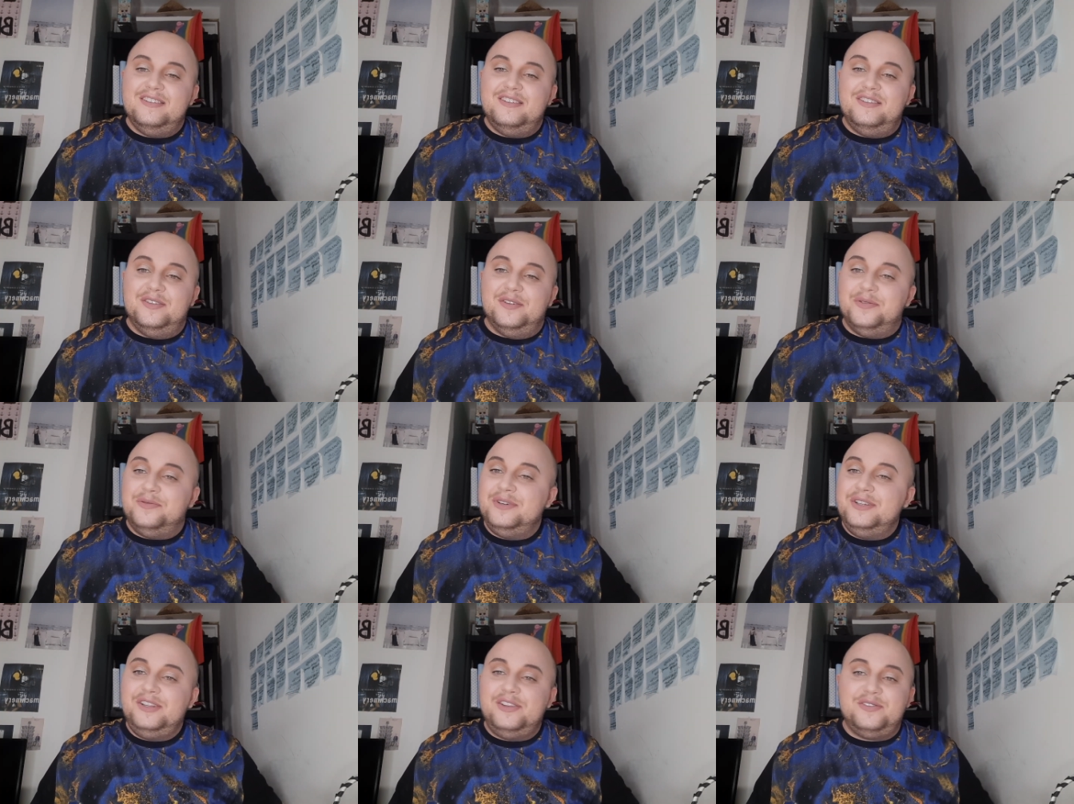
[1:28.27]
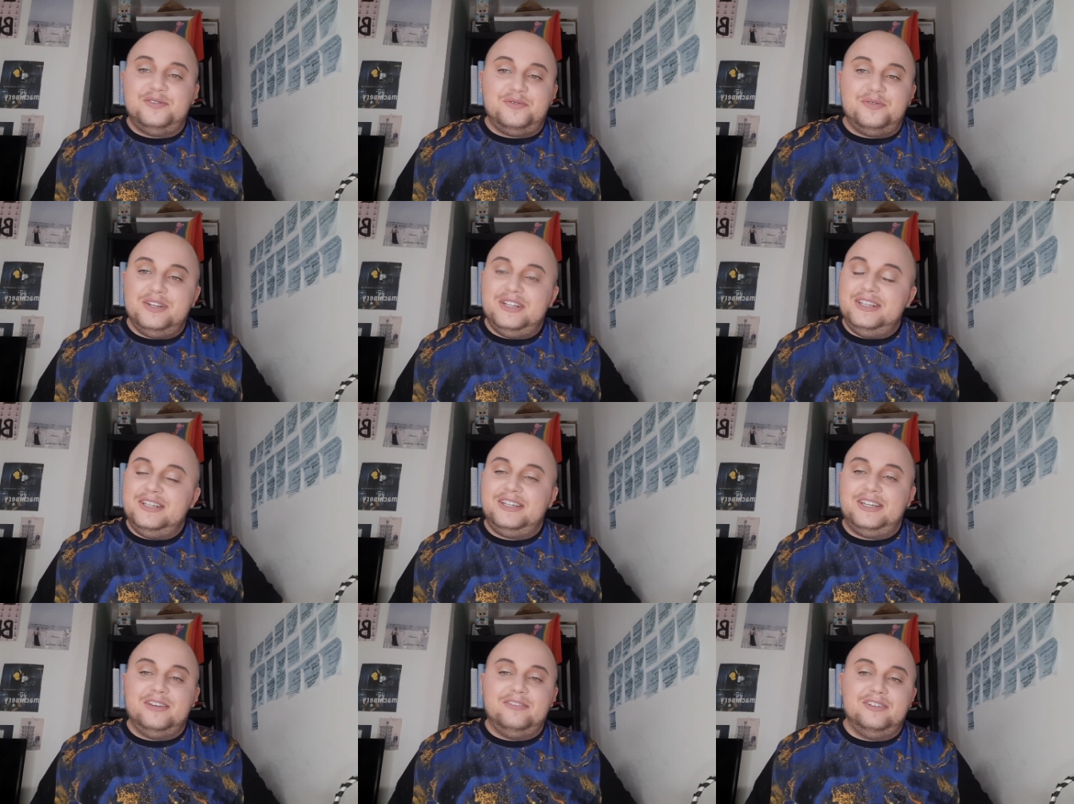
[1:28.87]
No one is
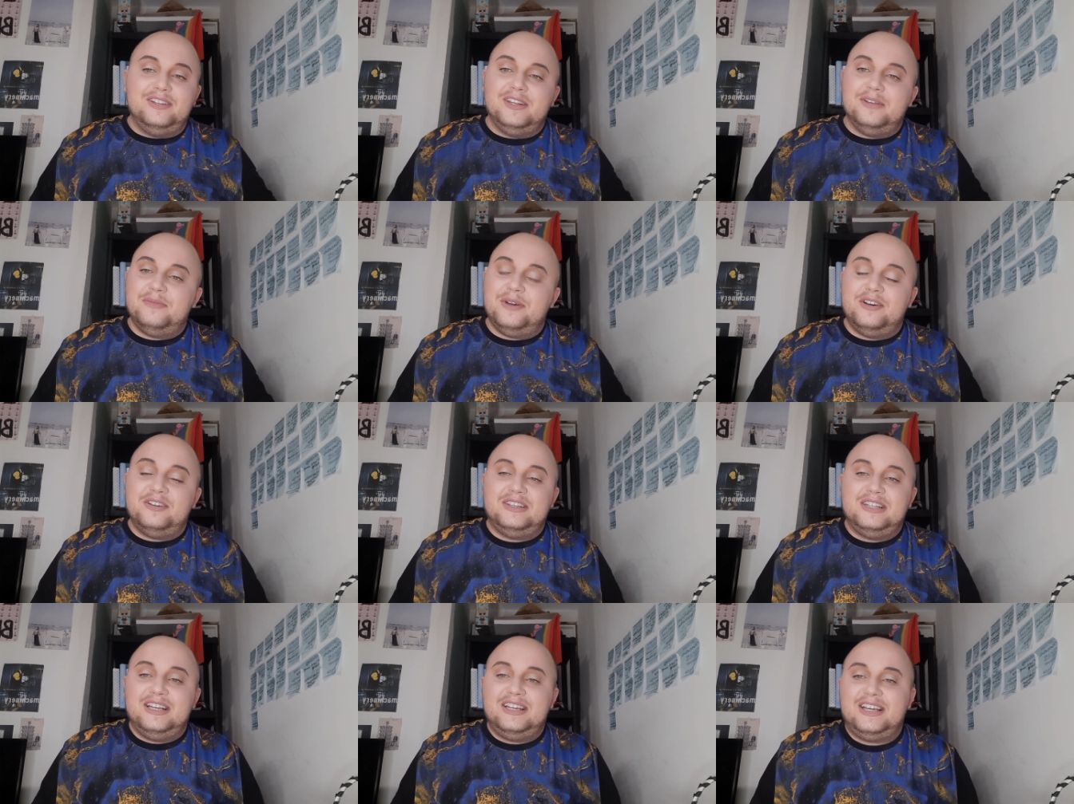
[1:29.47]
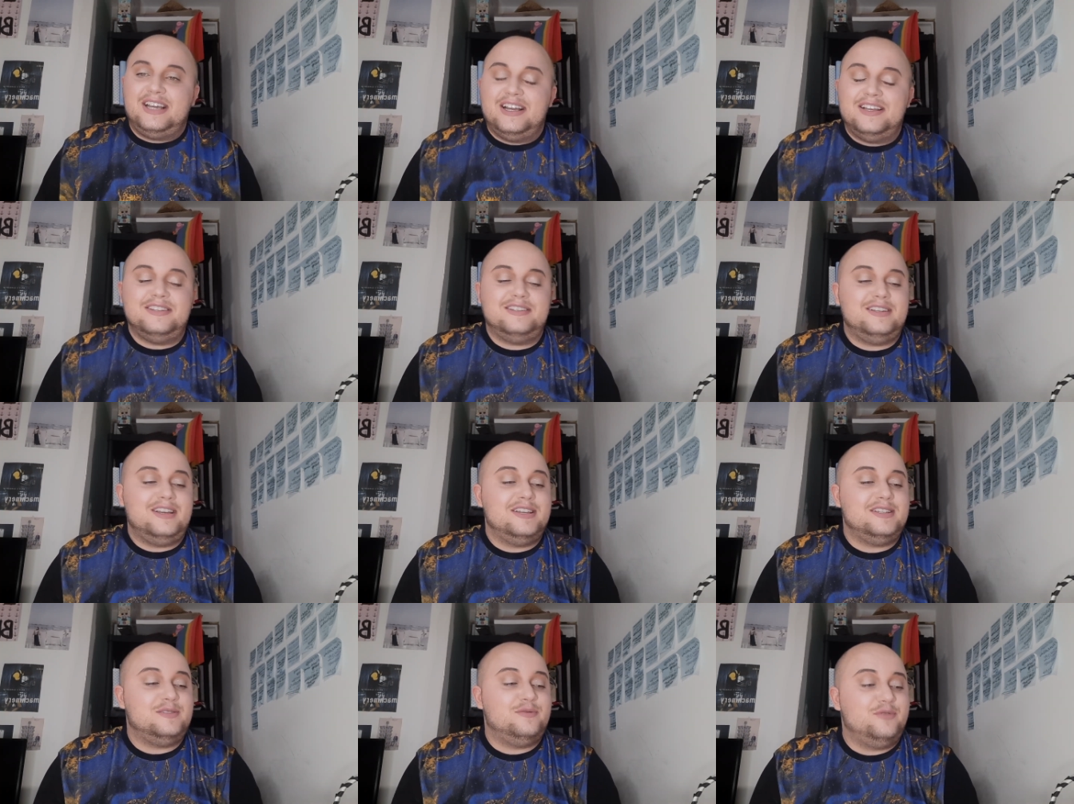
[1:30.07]
really giving them out like candy.
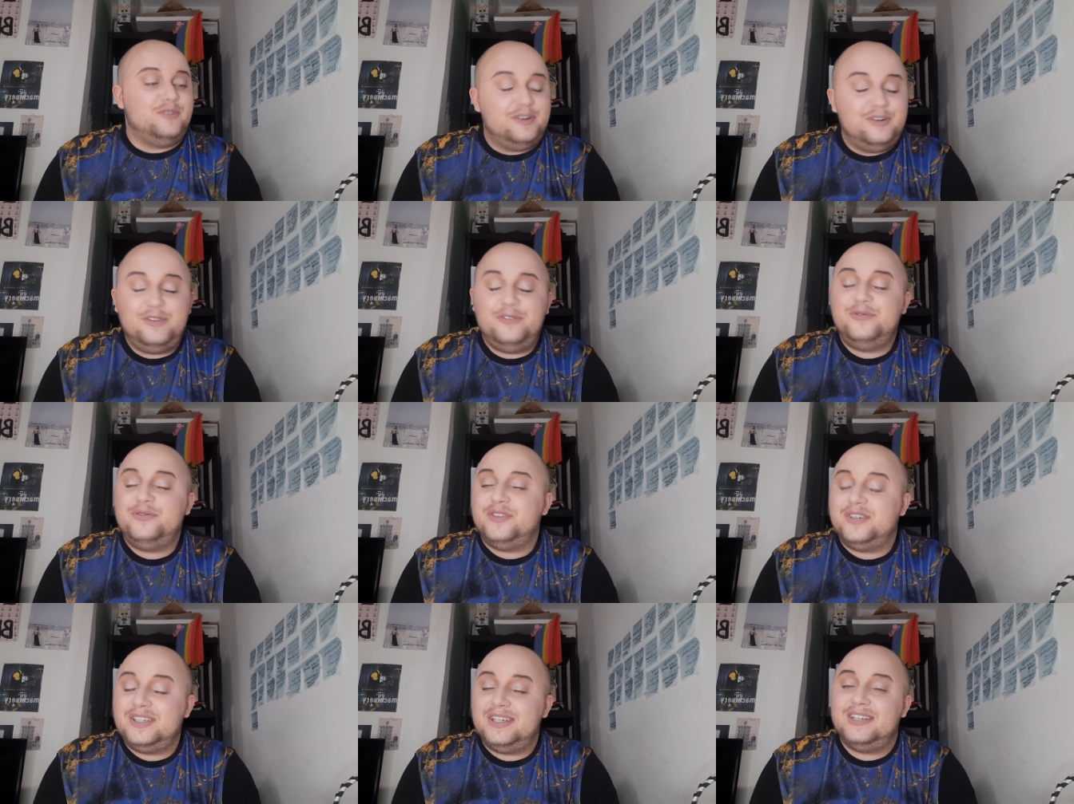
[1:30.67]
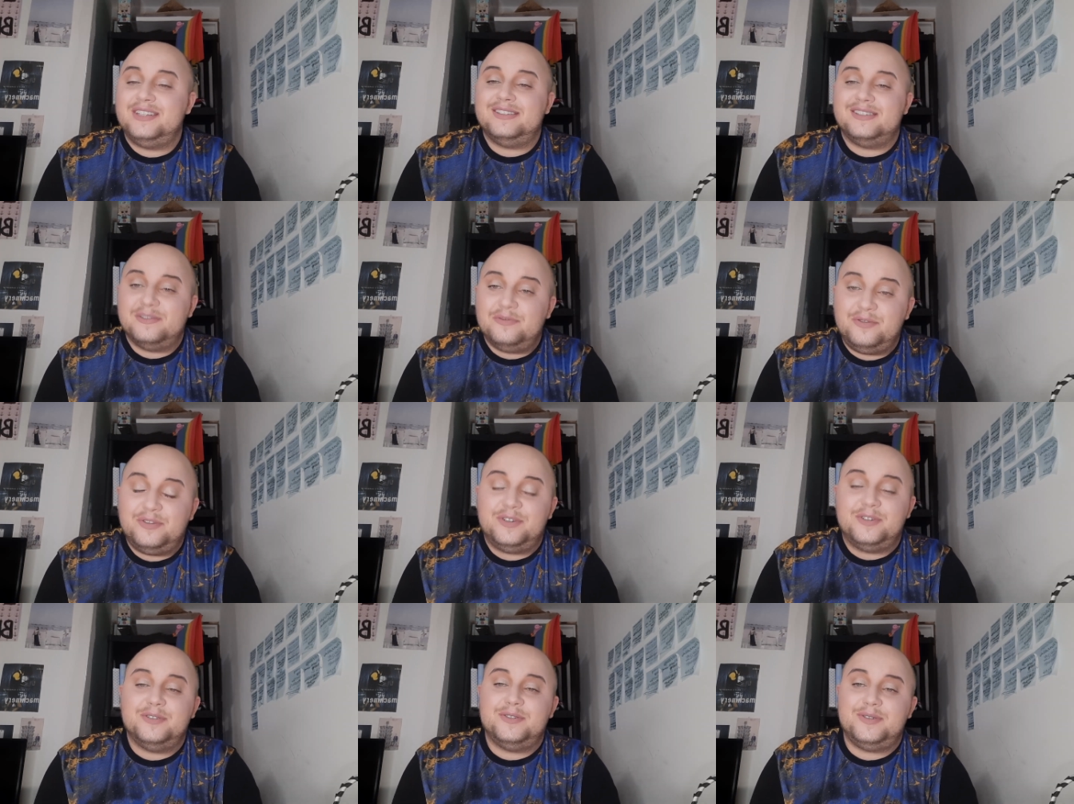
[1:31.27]
It's very fucking
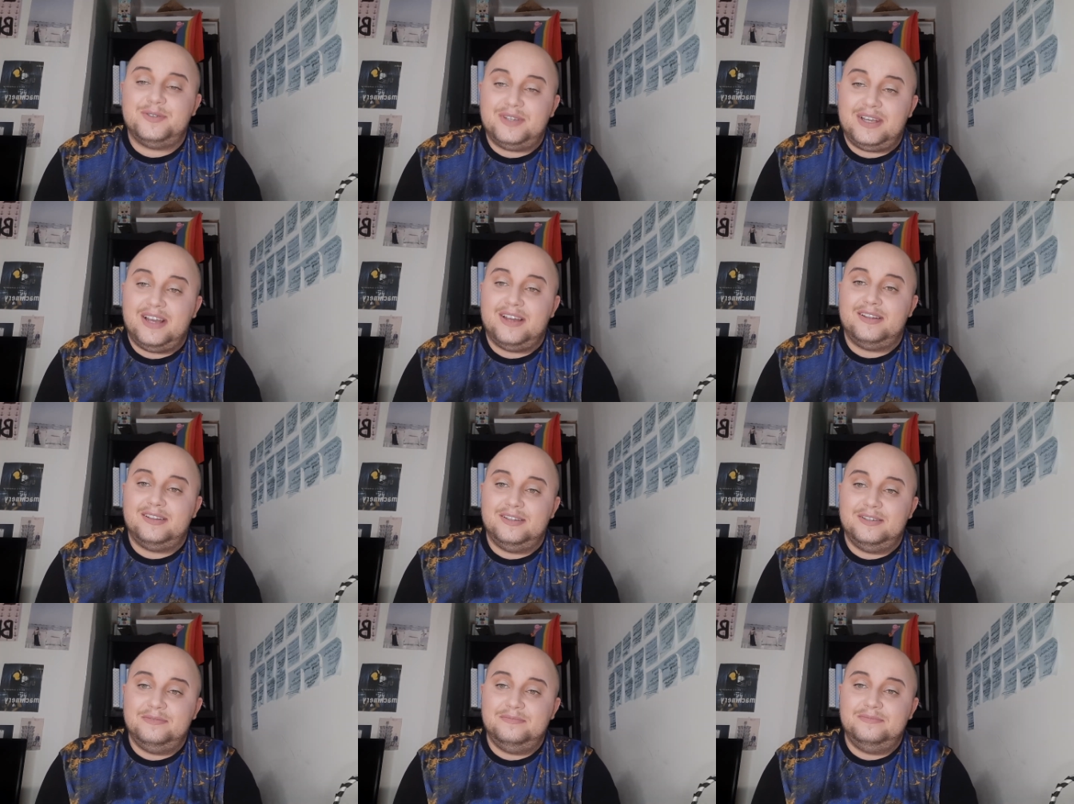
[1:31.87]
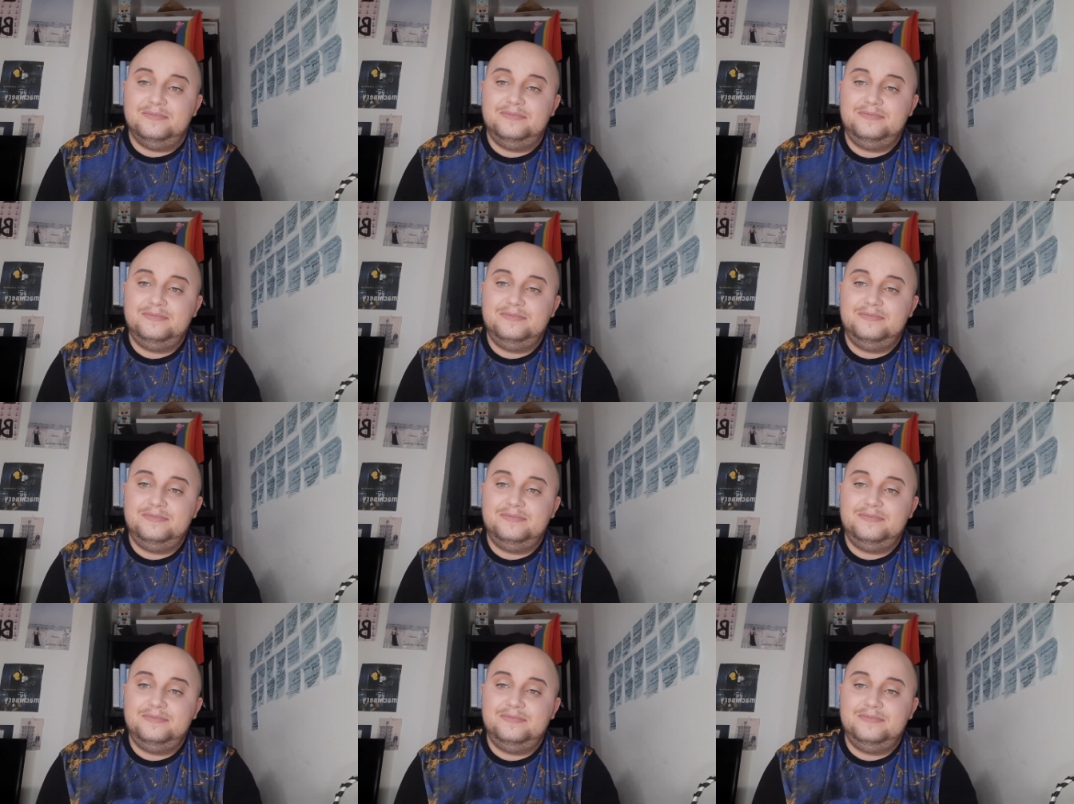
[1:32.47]
difficult to get them.